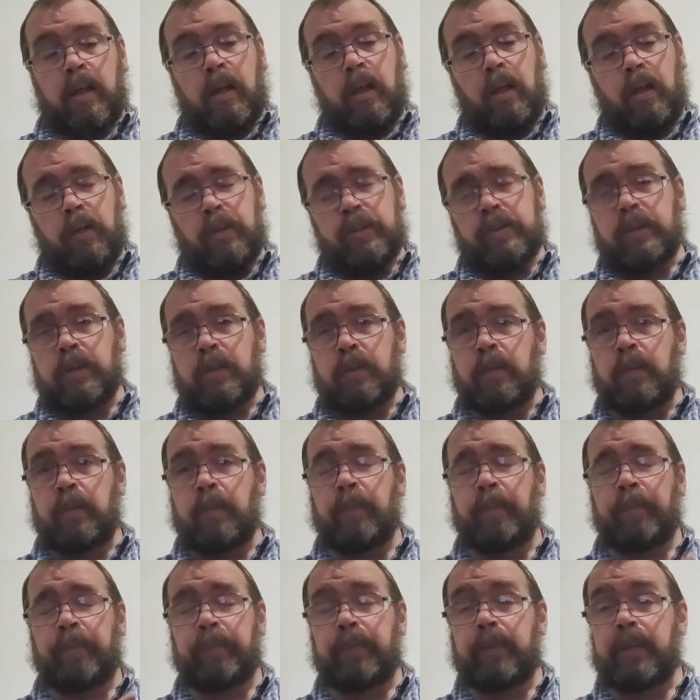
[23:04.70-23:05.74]
Also,
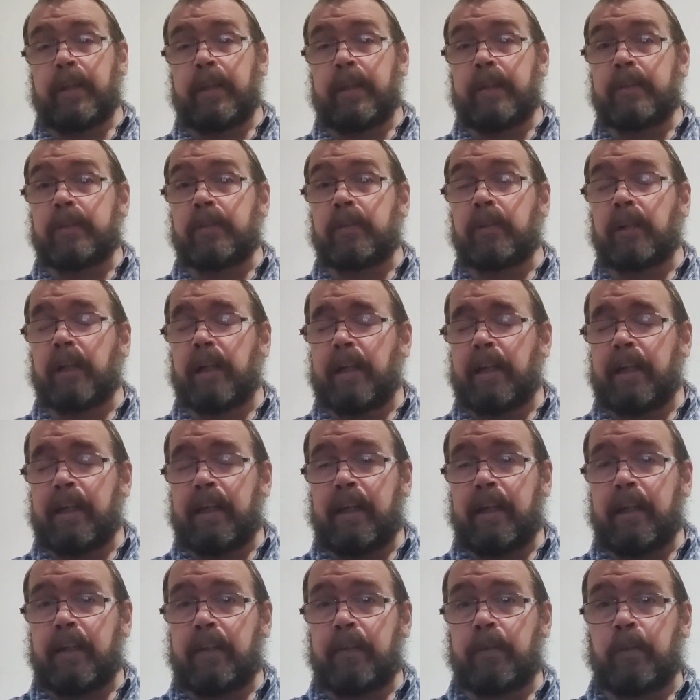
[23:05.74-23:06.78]
these are light
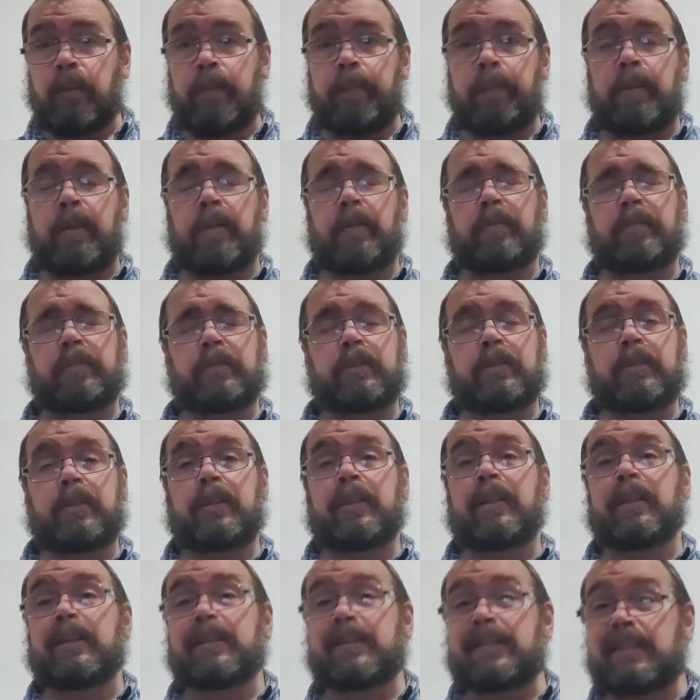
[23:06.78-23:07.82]
contour barrels.
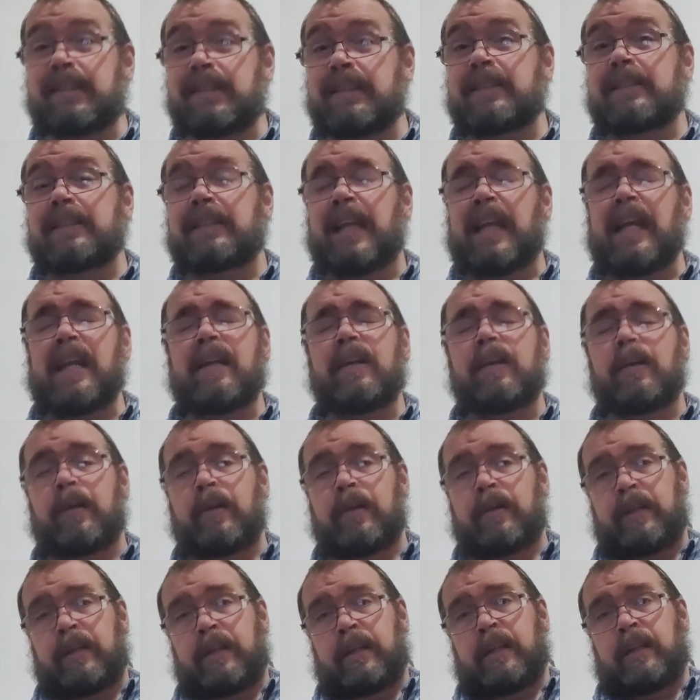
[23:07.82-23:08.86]
The
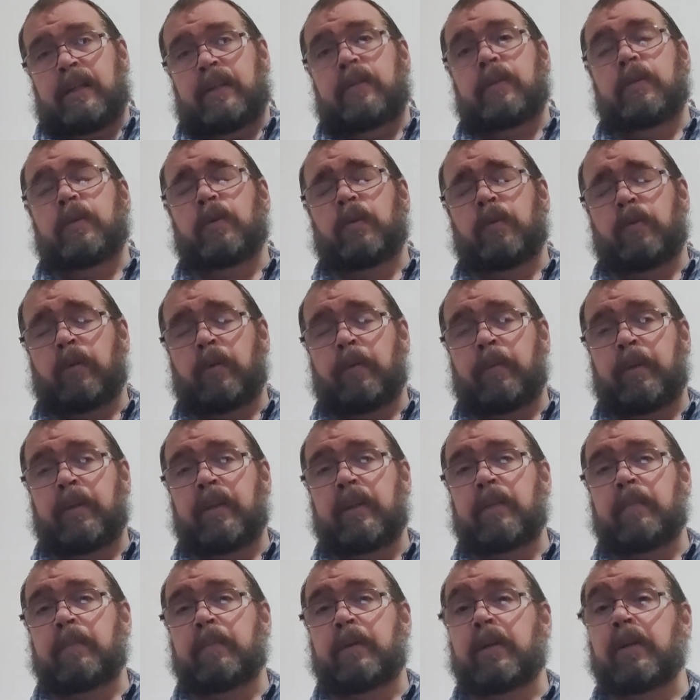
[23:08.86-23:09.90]
standard contour
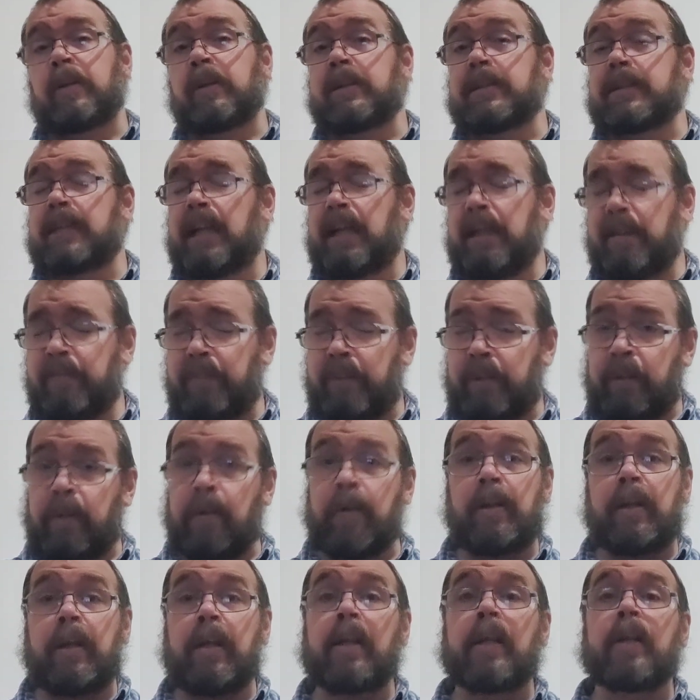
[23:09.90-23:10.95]
Remington barrel is
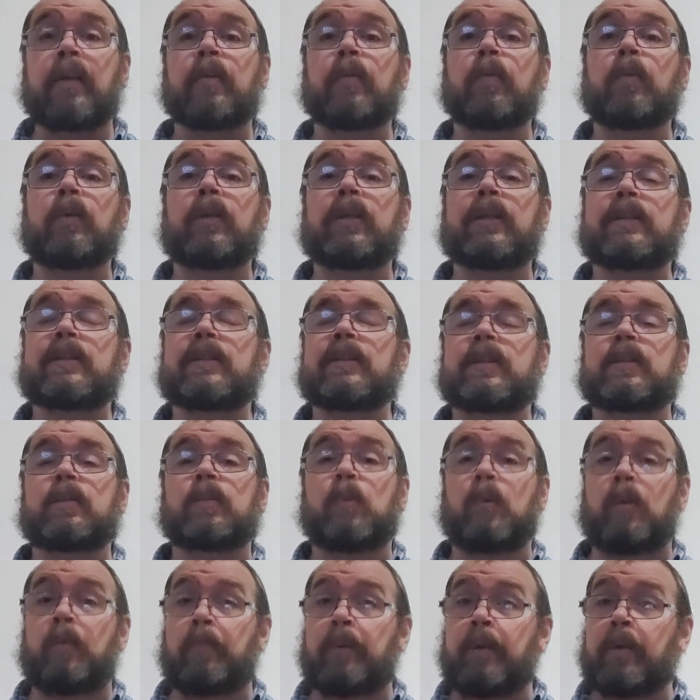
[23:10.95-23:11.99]
heavier, and a 26
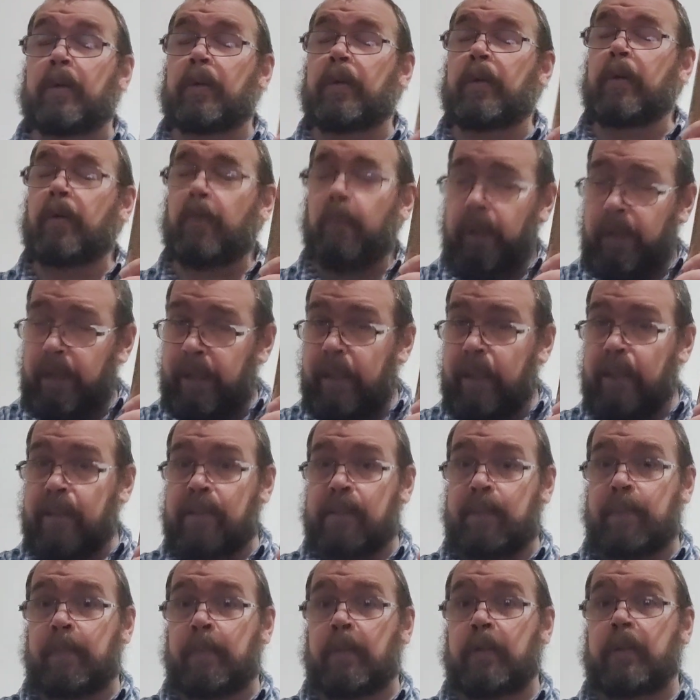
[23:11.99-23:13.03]
would have been great
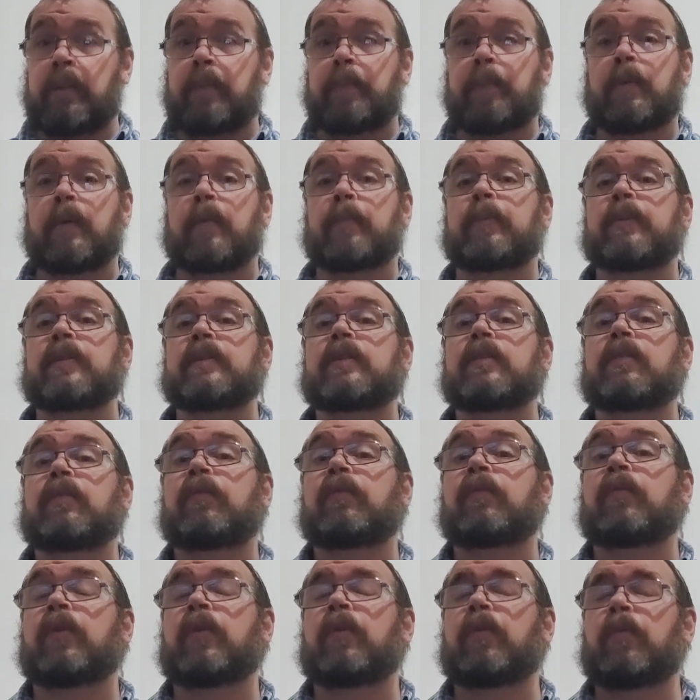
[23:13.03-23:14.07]
as a multi-purpose
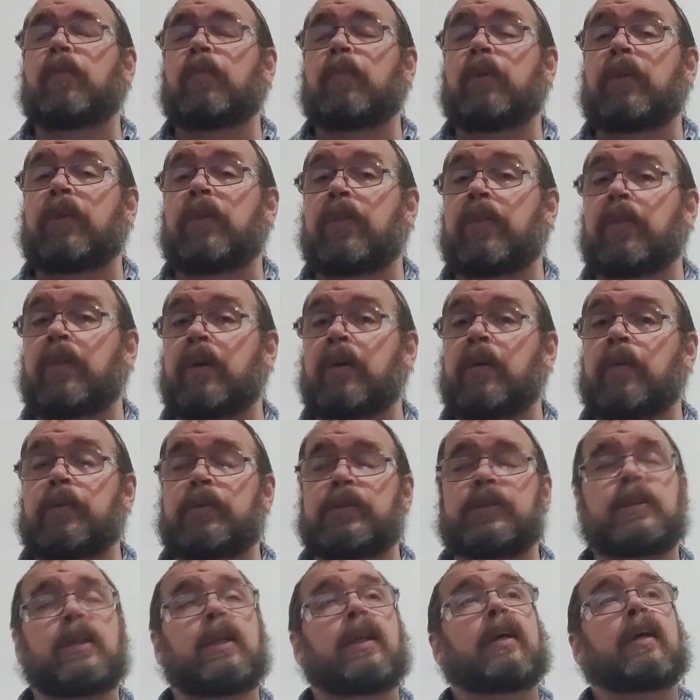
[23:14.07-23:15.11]
with
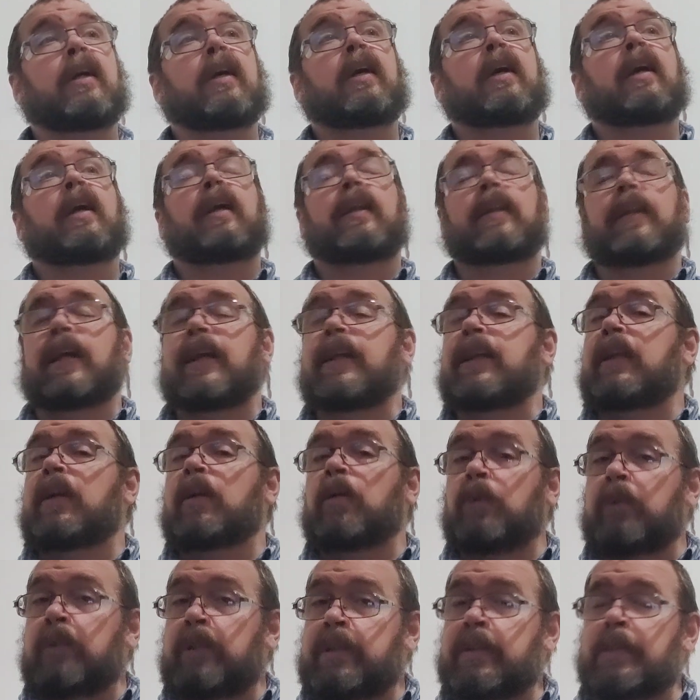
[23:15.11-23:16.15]
those. Like the
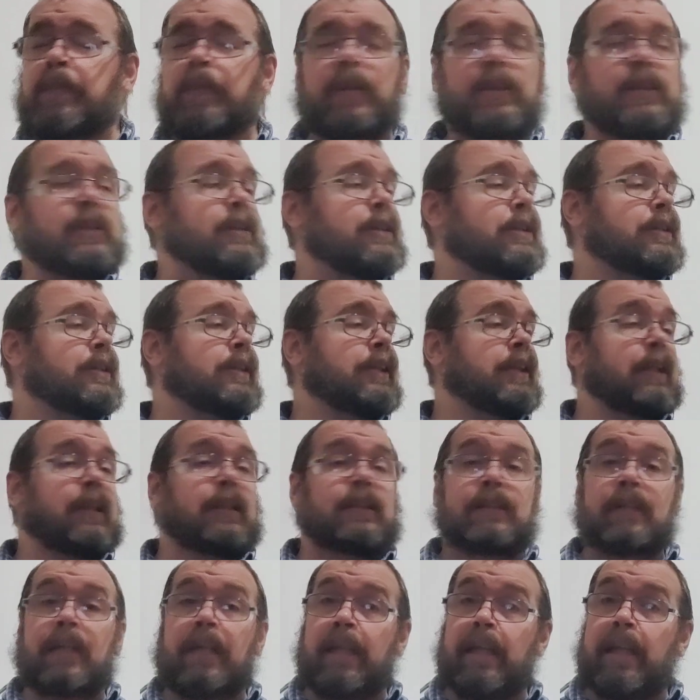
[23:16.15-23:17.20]
old Expresses and
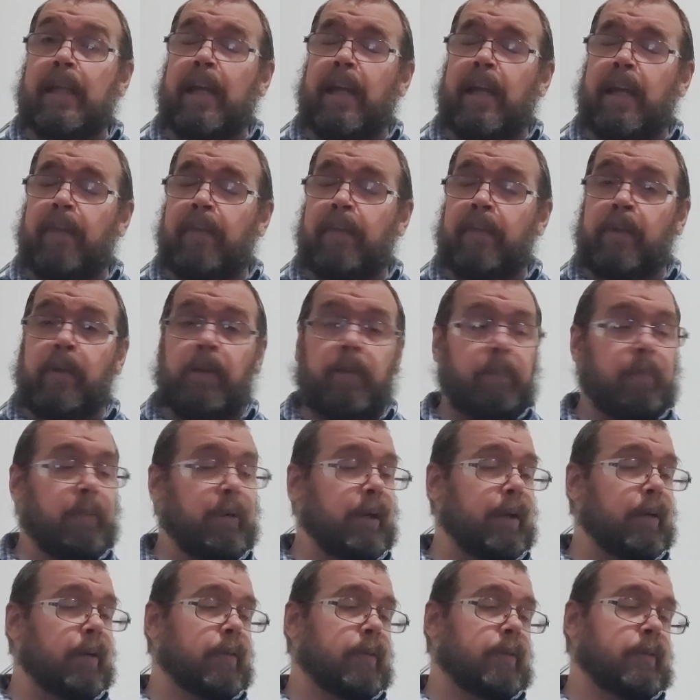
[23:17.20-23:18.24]
things, they had heavier
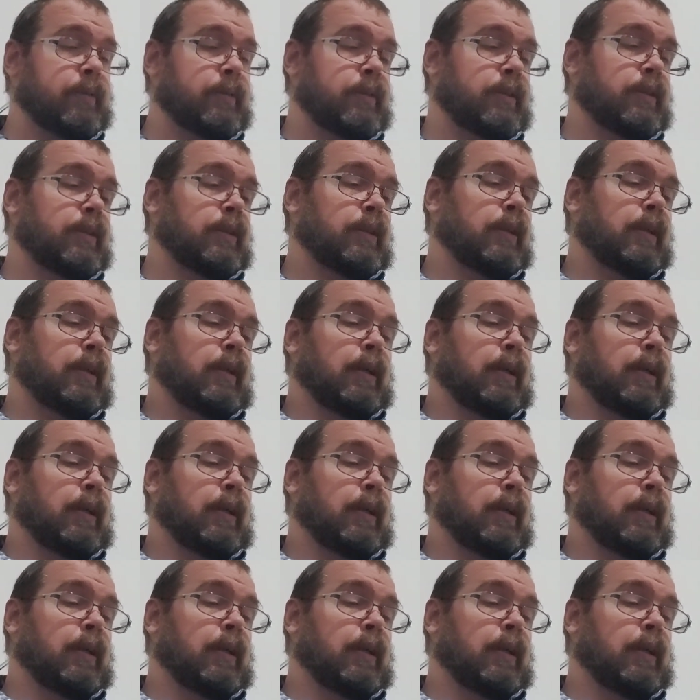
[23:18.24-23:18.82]
barrels.